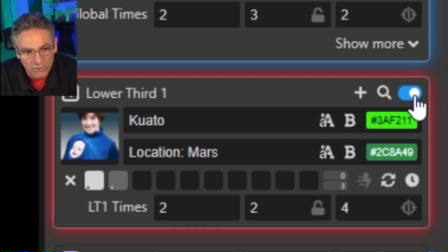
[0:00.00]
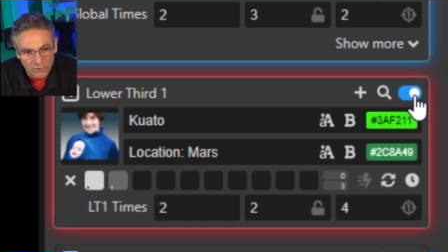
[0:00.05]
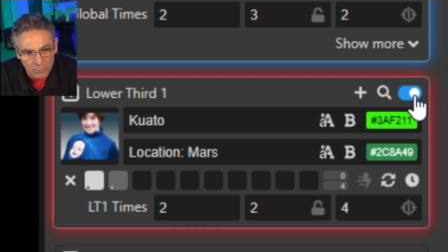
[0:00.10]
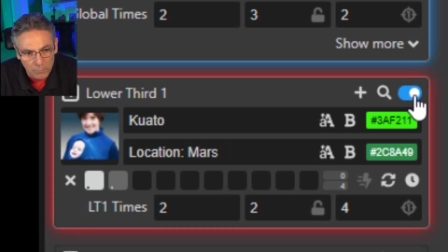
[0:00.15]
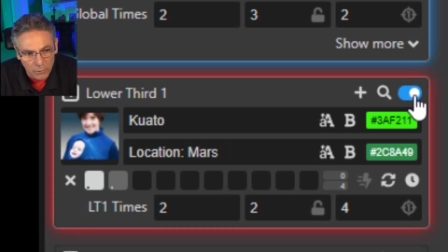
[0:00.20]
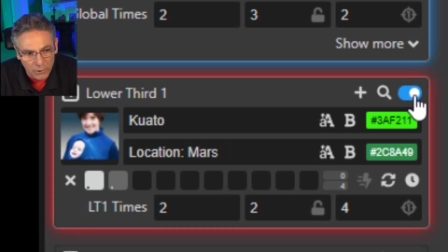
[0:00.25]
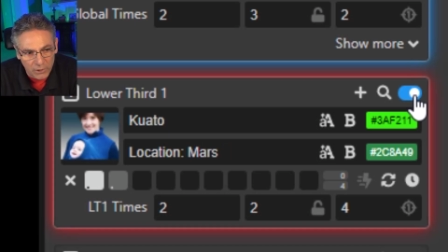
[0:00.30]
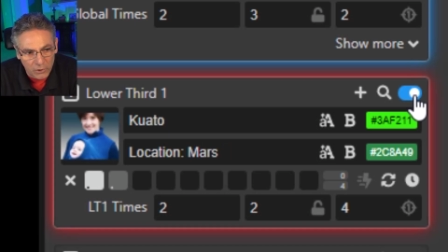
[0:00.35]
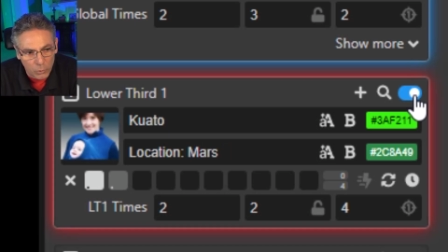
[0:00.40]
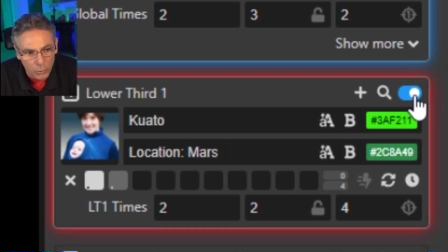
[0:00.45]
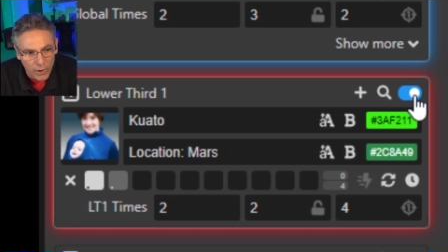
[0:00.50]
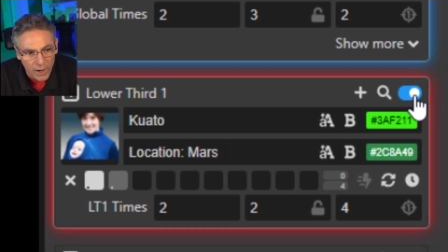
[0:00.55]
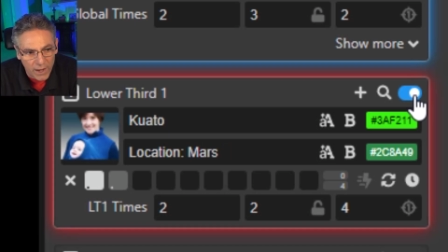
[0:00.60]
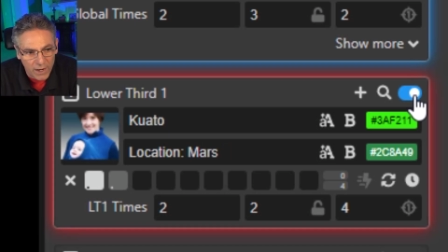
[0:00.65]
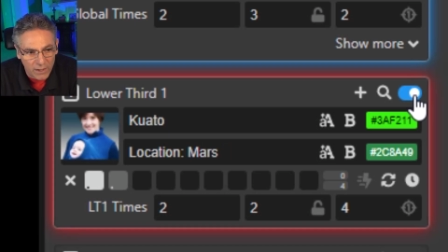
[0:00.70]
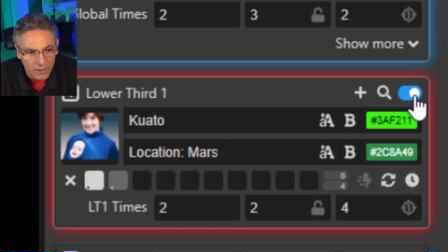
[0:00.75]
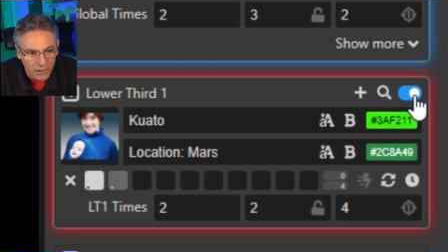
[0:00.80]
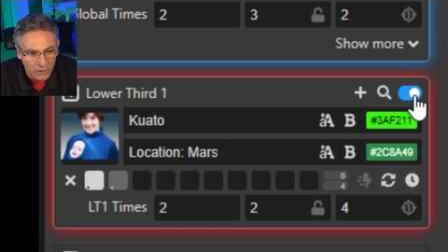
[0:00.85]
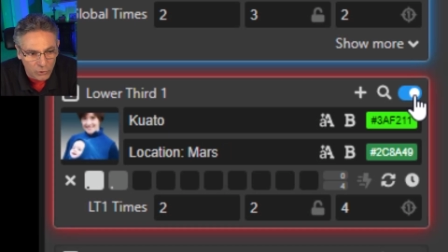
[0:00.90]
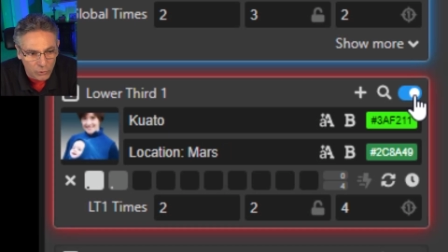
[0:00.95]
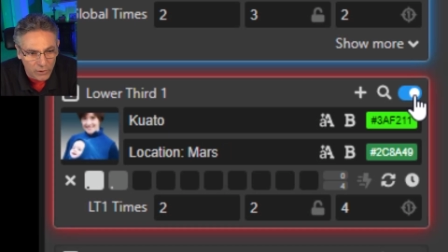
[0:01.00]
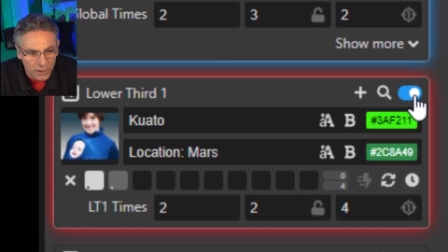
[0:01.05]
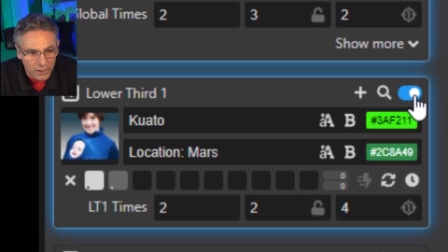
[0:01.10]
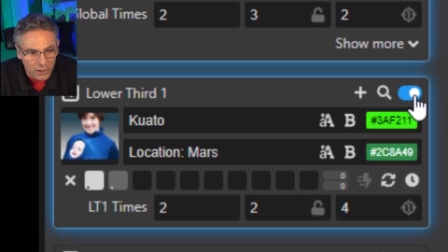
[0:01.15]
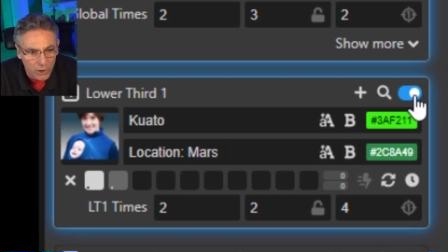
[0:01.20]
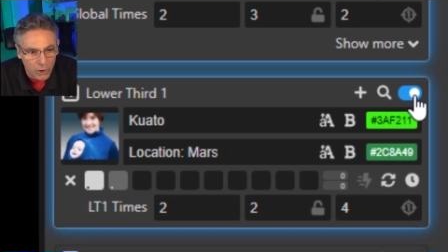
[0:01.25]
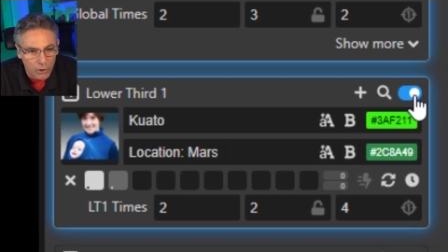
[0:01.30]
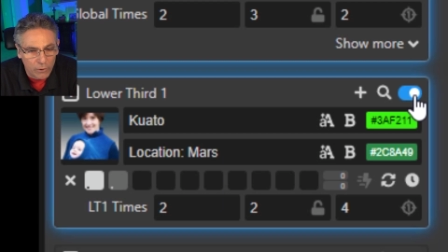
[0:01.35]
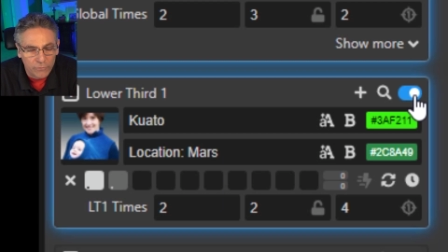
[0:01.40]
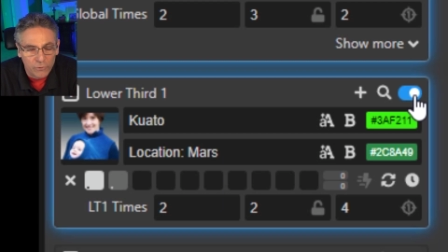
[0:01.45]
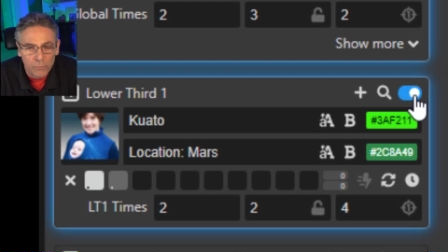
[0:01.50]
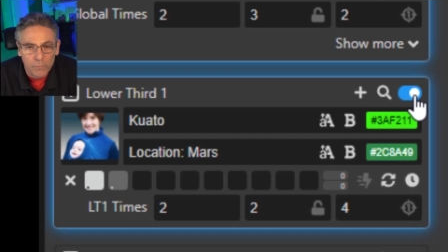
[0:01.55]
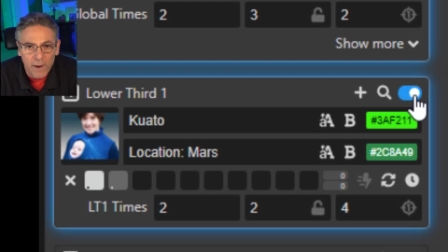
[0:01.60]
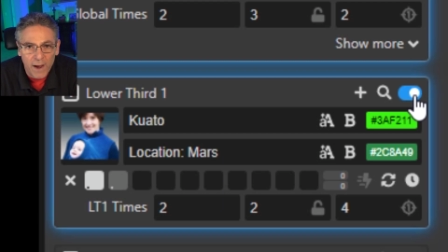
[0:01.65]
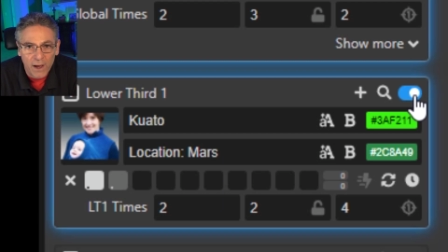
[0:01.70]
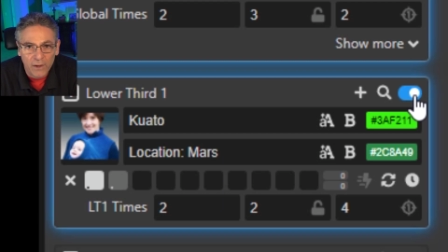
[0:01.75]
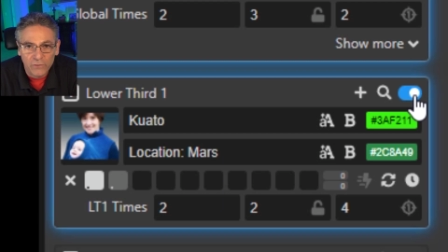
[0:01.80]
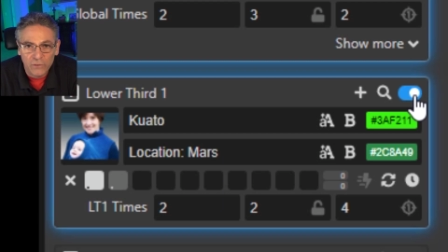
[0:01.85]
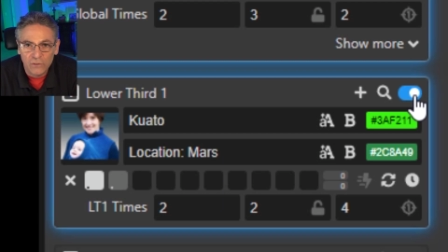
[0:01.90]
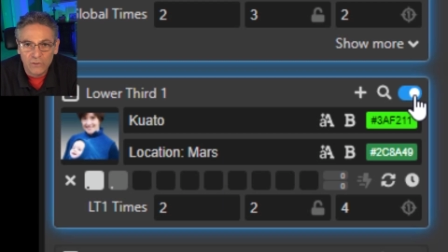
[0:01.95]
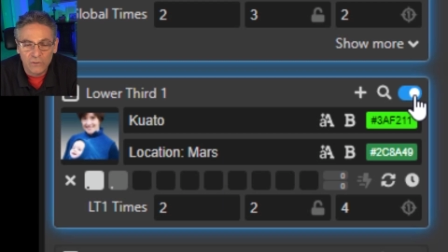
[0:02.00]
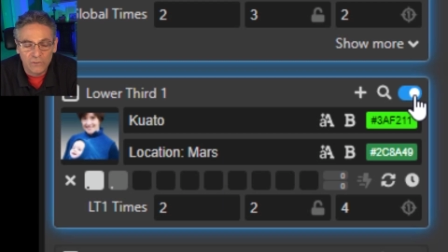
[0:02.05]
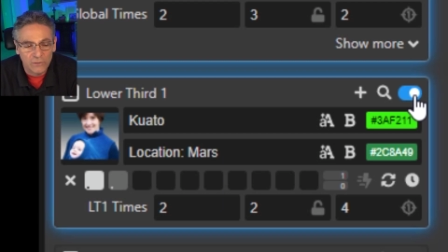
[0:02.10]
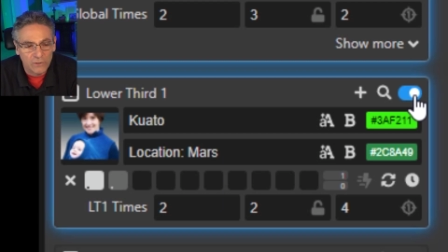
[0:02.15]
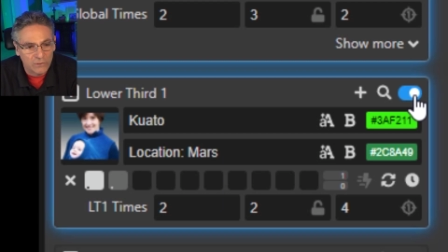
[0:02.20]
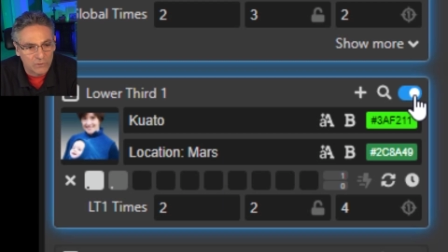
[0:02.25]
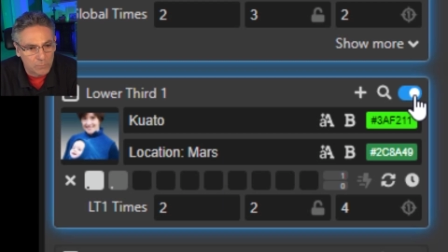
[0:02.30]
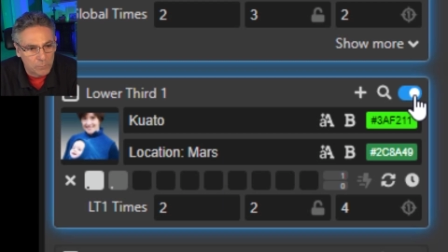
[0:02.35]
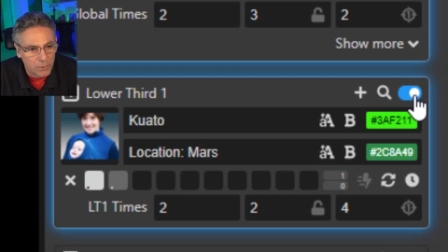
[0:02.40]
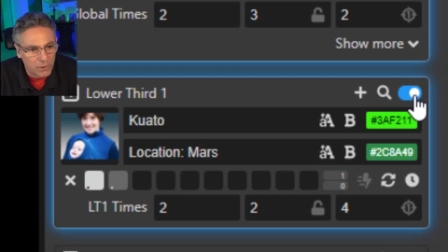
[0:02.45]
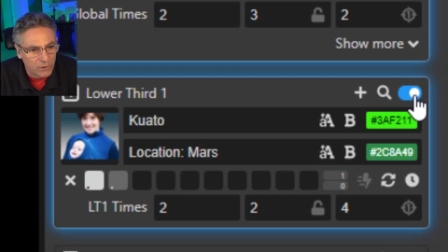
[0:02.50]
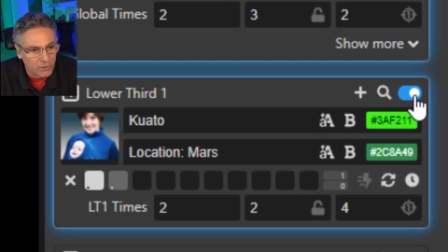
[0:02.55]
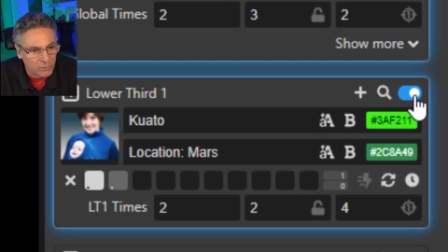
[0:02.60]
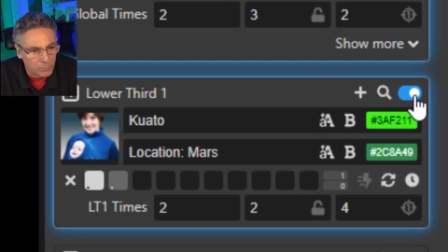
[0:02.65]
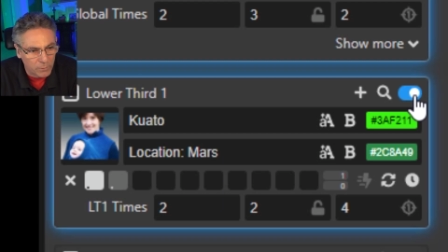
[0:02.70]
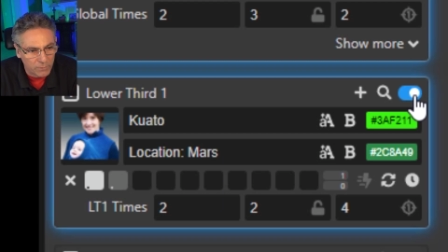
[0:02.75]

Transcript: to blink red and then you let go of your mouse, it just disappears.